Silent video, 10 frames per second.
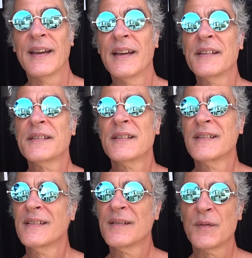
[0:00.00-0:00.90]
guys,
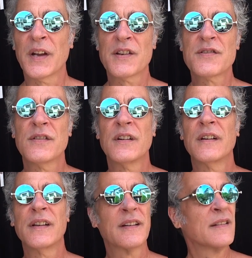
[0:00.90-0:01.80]
Rick Shaw
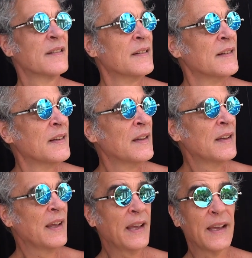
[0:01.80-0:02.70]

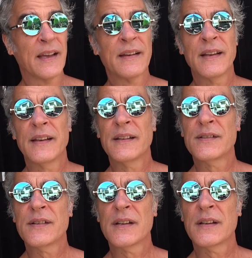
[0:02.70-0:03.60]
here, and it is